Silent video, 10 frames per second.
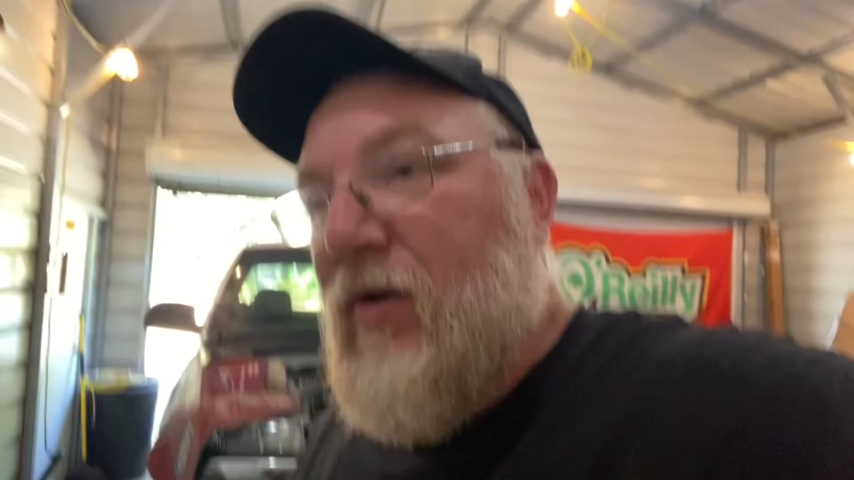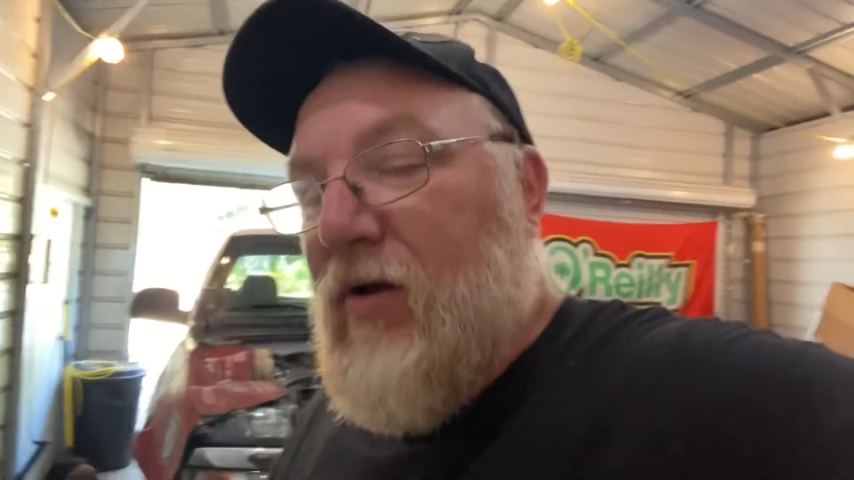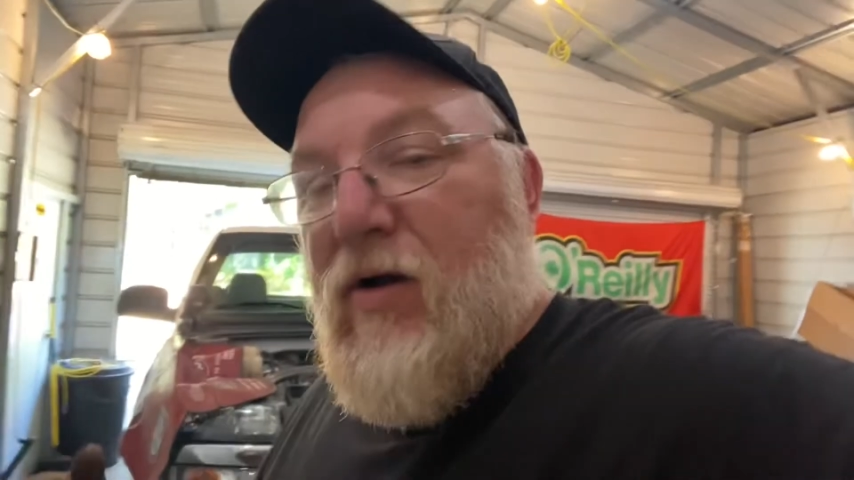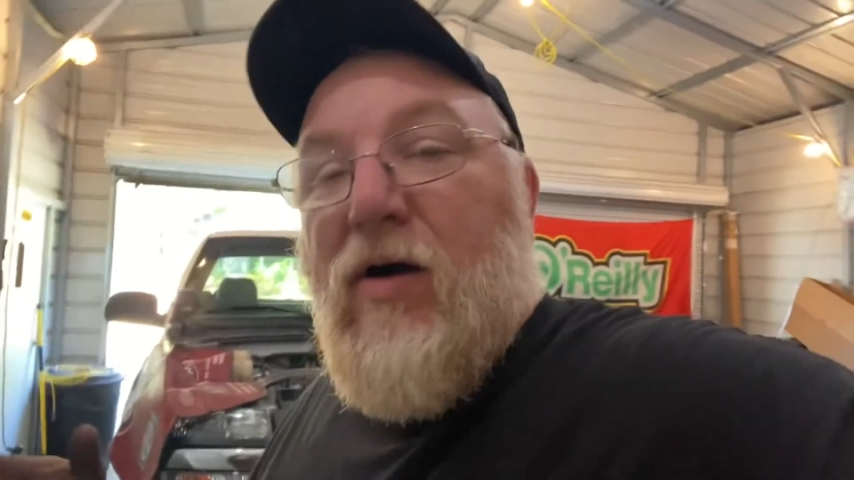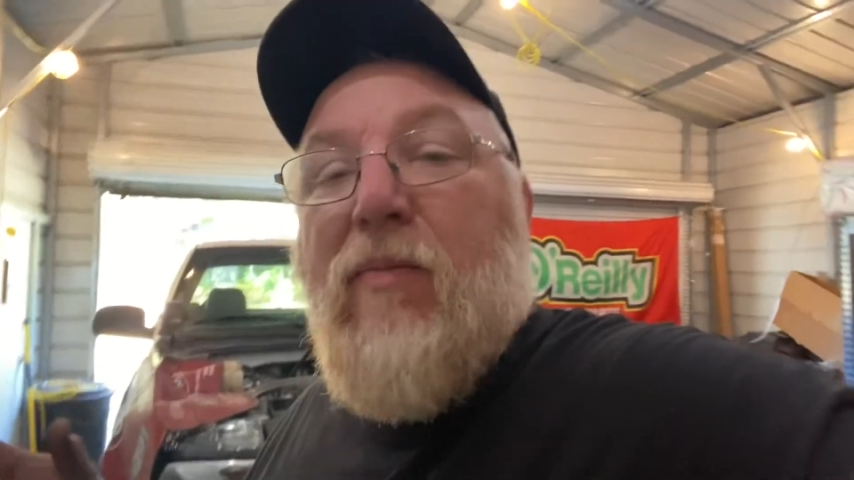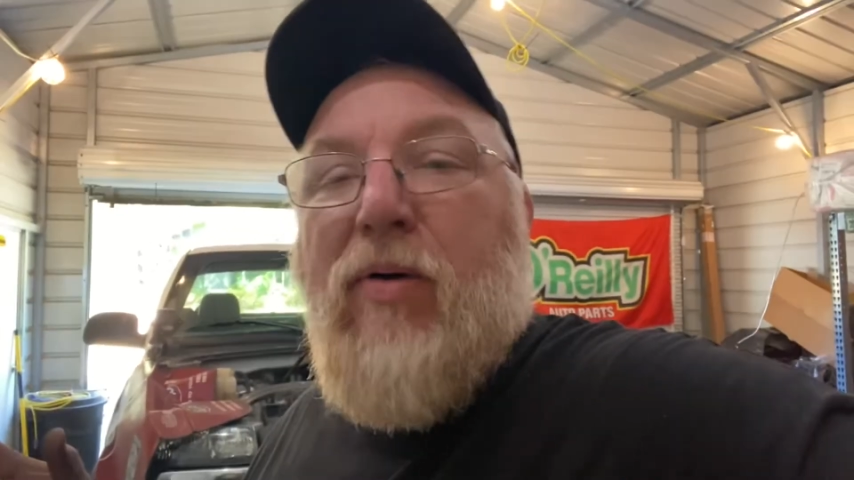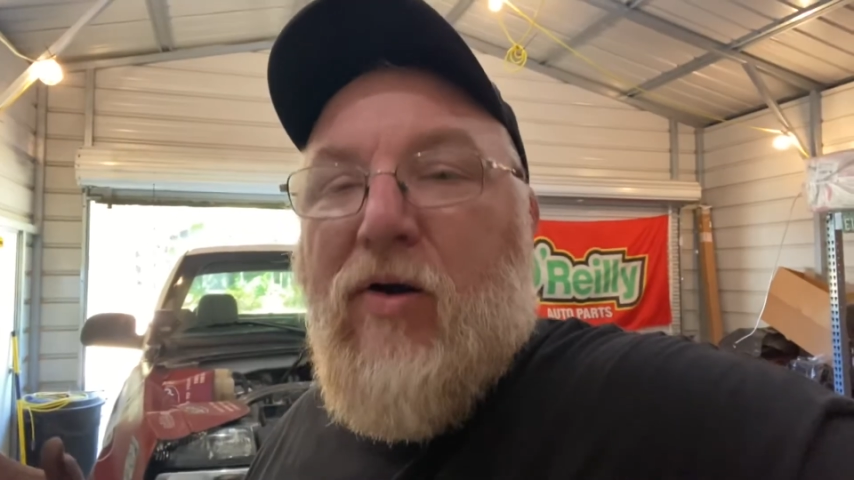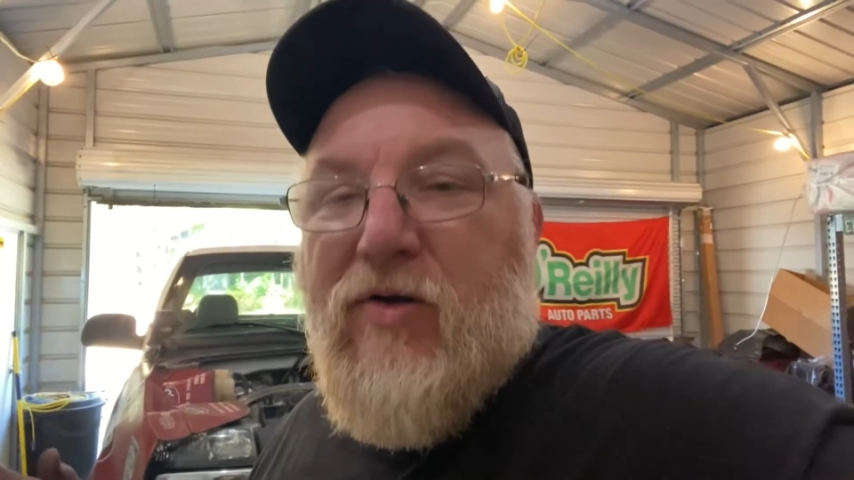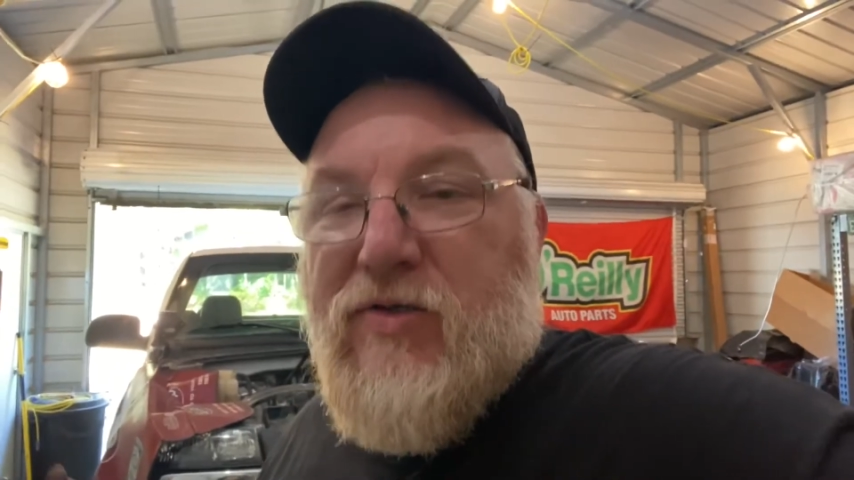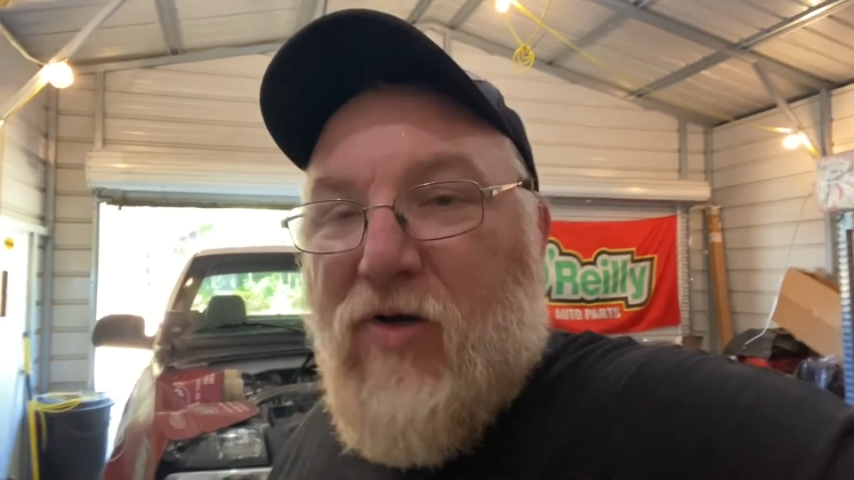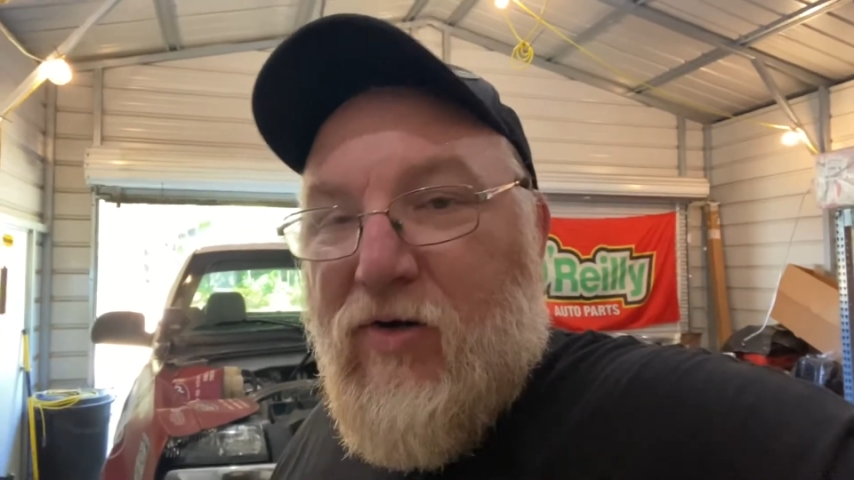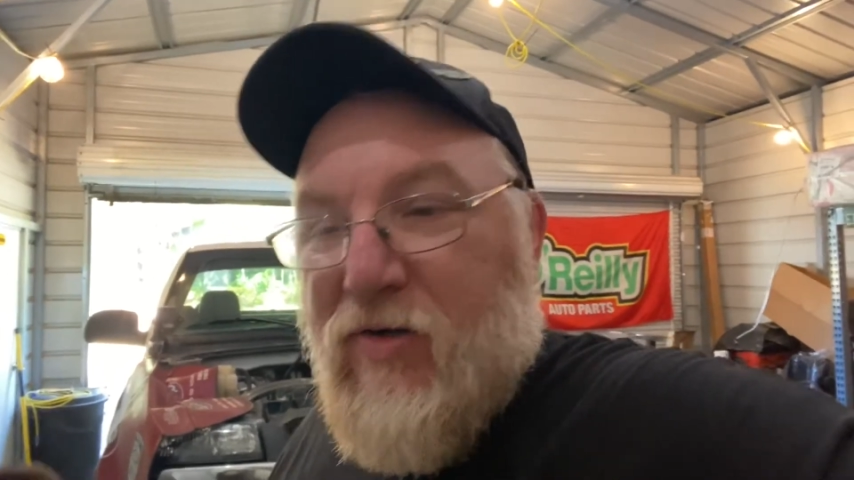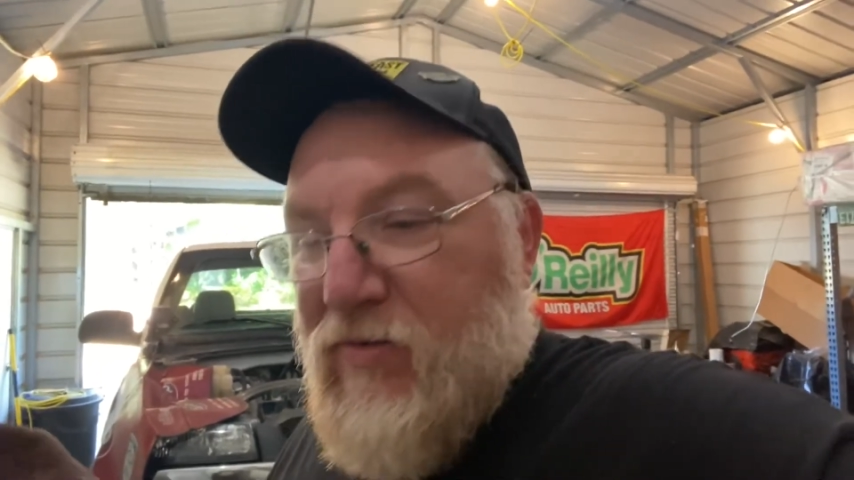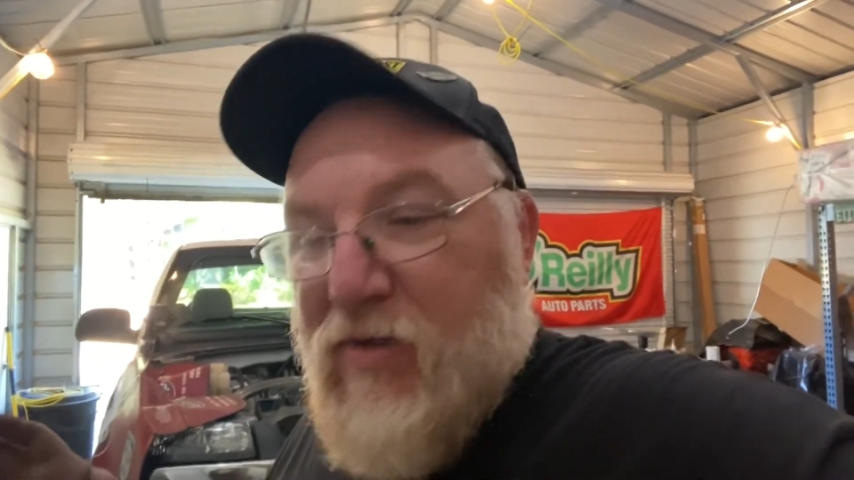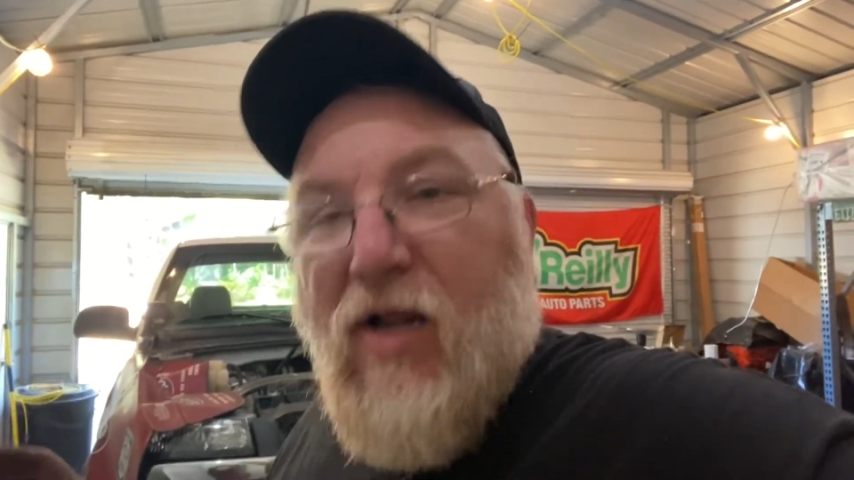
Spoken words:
a parts car. Don't get